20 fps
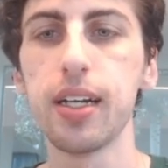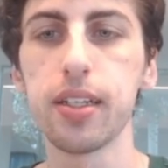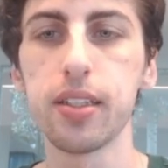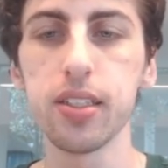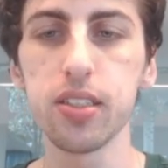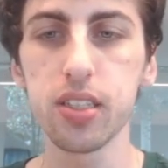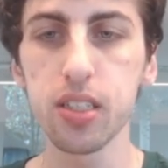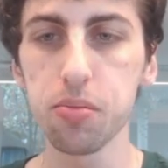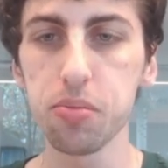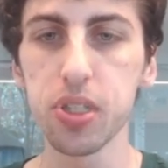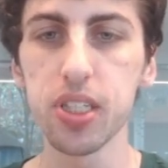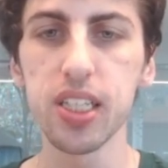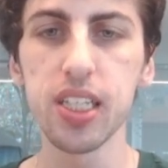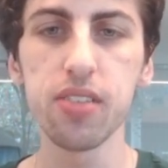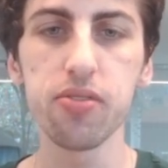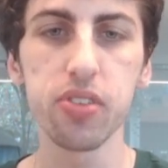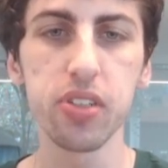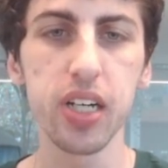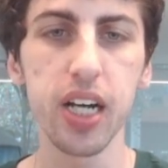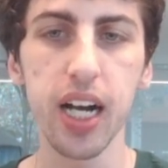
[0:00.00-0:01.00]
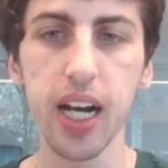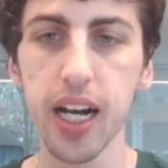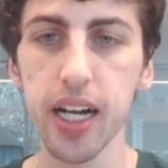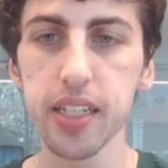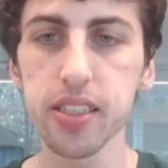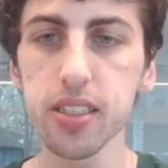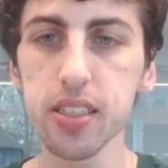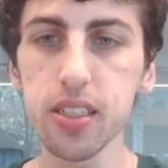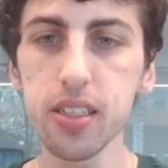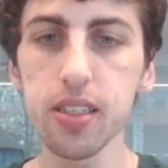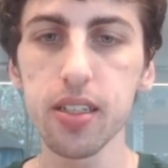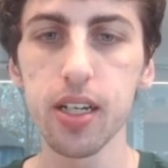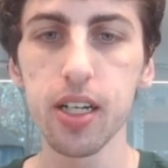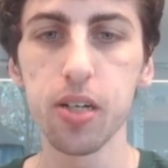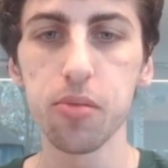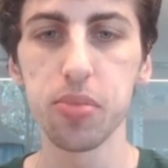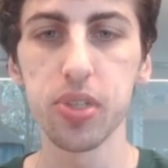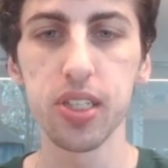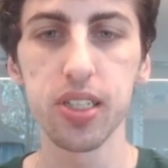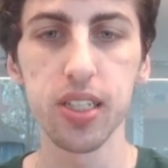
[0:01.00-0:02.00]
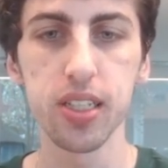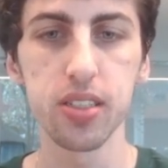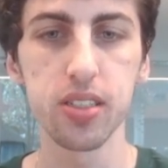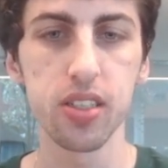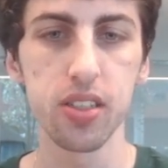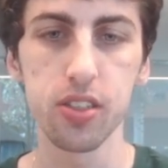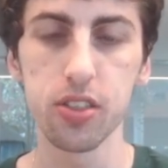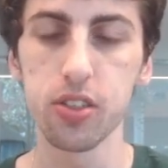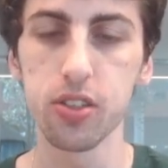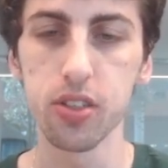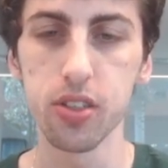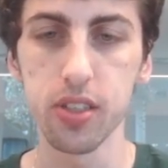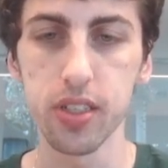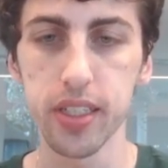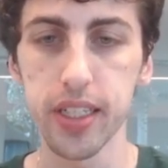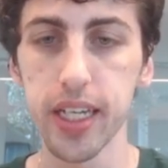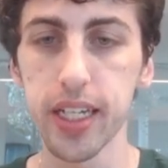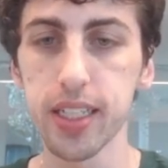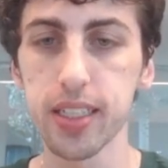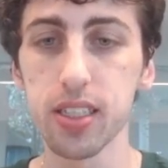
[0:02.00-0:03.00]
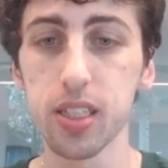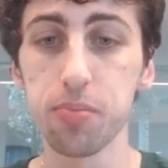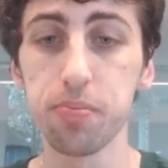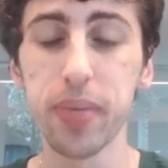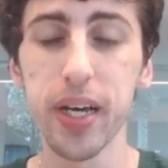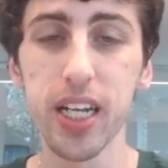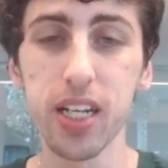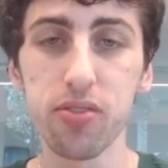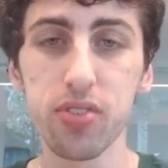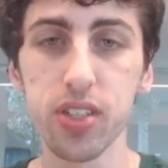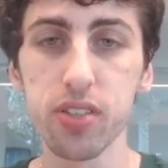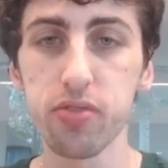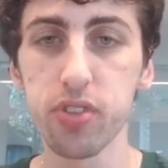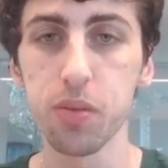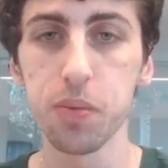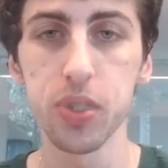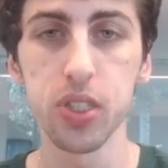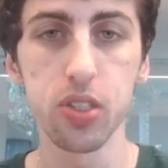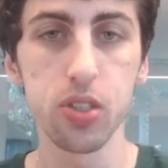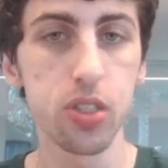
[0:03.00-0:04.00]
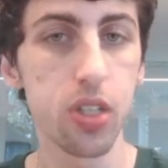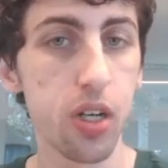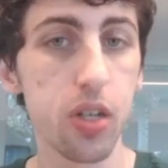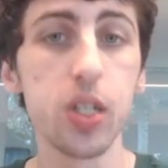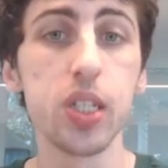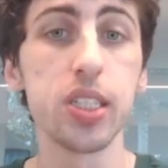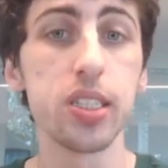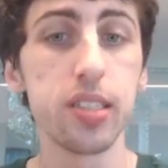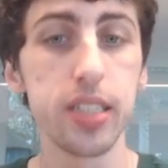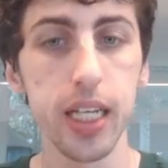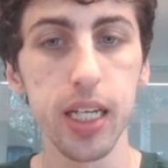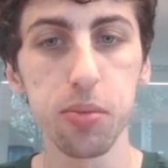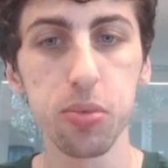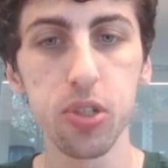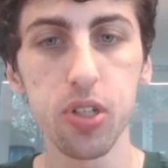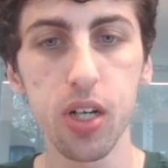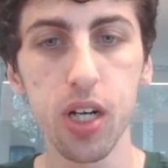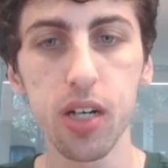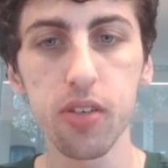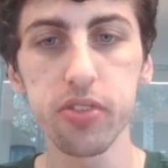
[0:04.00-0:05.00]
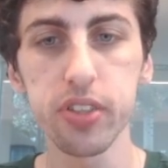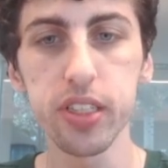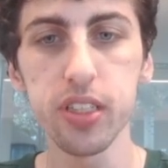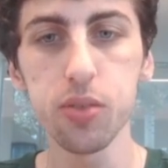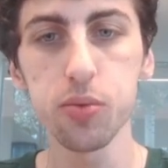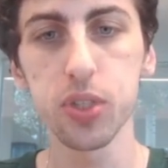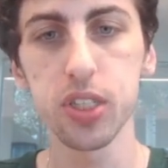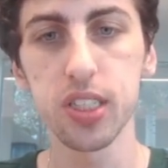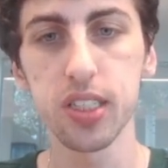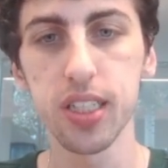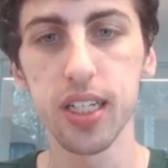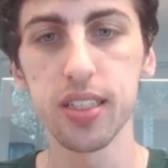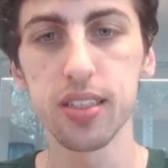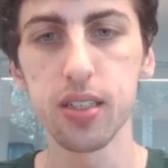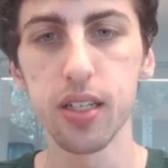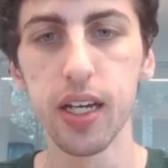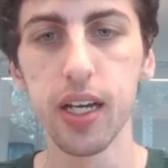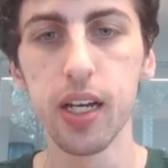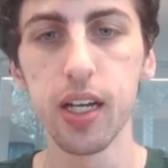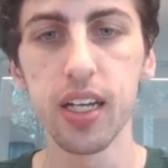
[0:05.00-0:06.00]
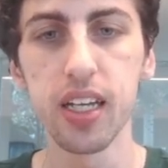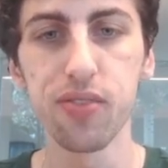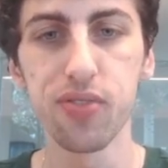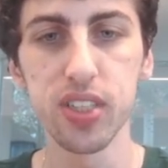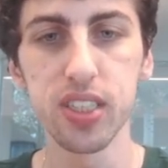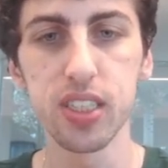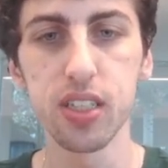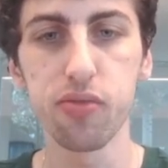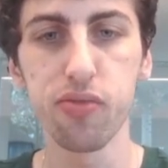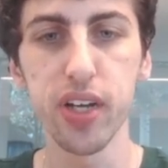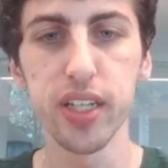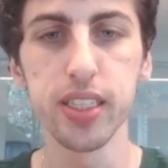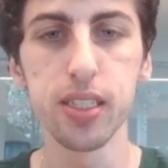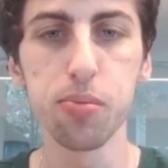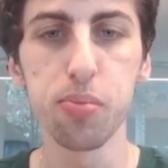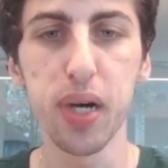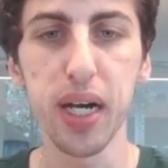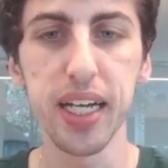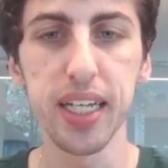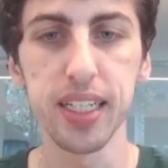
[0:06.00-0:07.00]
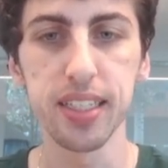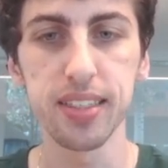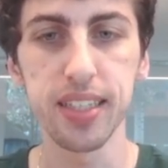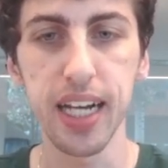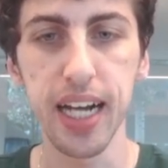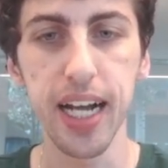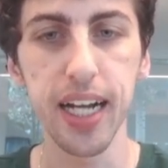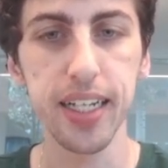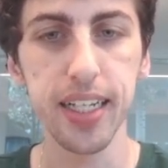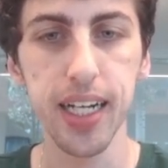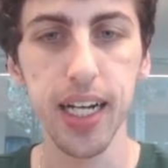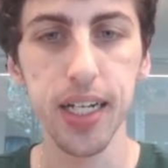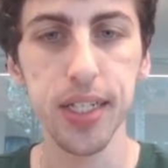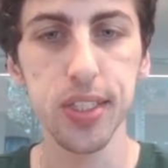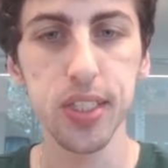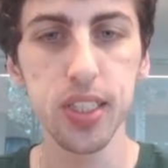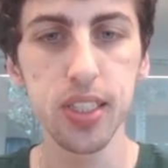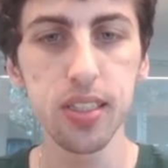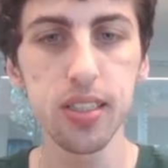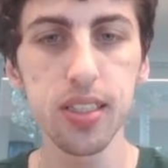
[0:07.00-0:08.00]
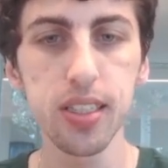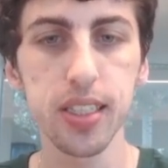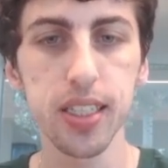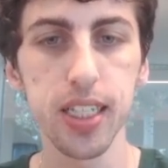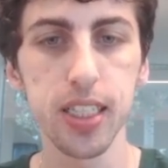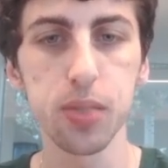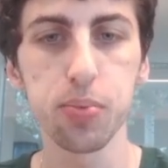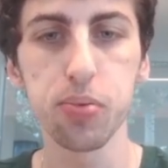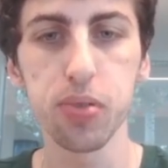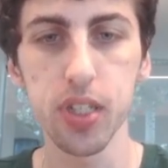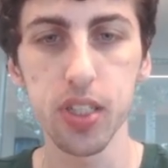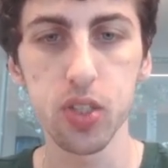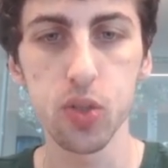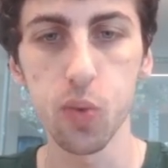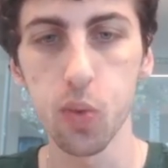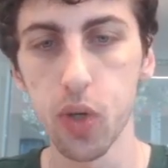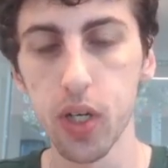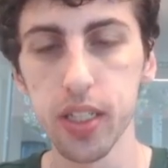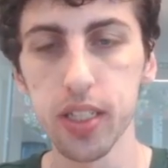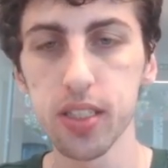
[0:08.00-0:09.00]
This can be even higher because you're getting the benefit from Centauri Saber often, which says if it's defended by an attack action, it gets plus 1